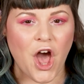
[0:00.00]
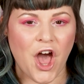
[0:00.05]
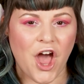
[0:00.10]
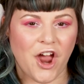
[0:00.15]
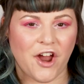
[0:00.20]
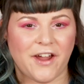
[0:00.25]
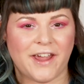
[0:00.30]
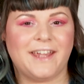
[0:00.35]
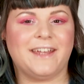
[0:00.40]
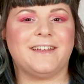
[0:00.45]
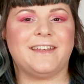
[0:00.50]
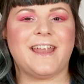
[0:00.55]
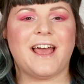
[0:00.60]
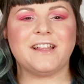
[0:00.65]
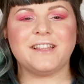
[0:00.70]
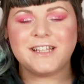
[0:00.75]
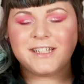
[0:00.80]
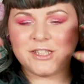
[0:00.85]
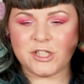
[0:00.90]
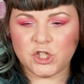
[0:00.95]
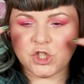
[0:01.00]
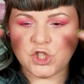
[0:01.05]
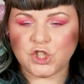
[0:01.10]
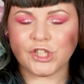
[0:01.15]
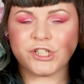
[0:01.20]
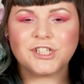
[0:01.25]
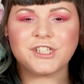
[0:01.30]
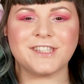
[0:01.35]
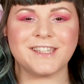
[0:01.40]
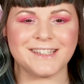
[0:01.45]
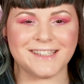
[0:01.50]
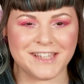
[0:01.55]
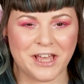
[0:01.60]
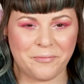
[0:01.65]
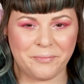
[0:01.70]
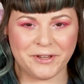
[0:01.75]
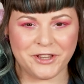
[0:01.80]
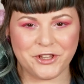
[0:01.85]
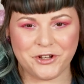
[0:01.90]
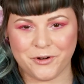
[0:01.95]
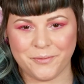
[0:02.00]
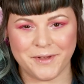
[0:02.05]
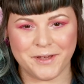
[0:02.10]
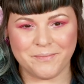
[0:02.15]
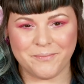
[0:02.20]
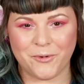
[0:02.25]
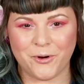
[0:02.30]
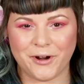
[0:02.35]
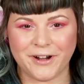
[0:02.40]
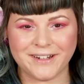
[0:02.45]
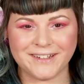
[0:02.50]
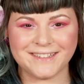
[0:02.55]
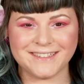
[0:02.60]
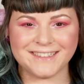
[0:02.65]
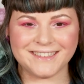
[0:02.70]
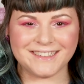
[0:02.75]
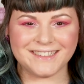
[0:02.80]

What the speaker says: All right, now let's zhuzh this up a little bit more.